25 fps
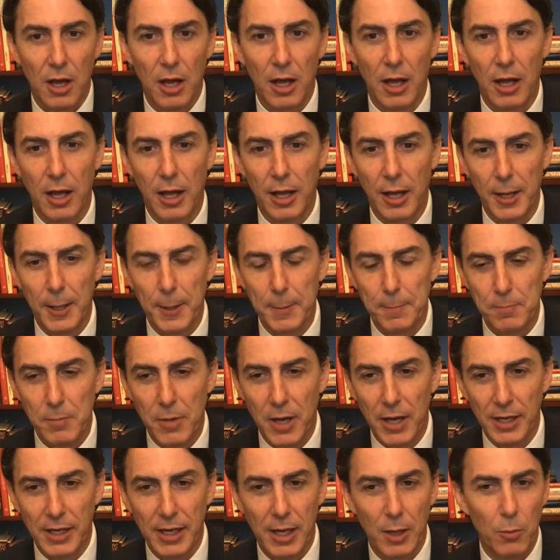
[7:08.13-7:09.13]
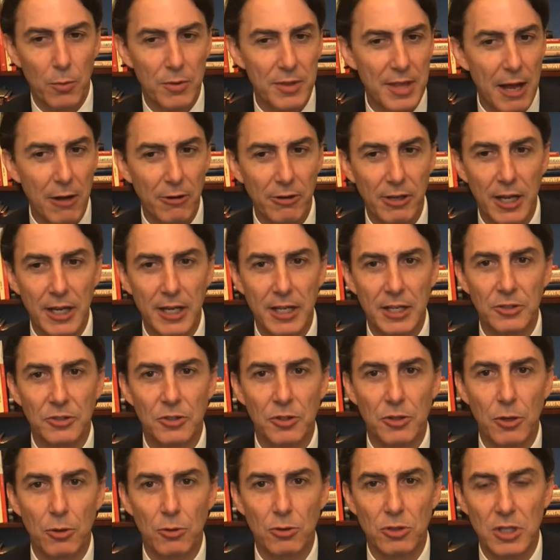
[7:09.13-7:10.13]
again, without getting
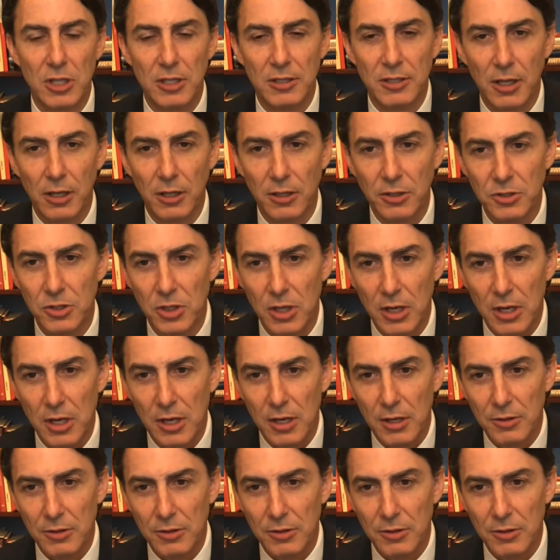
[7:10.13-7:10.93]
into those details,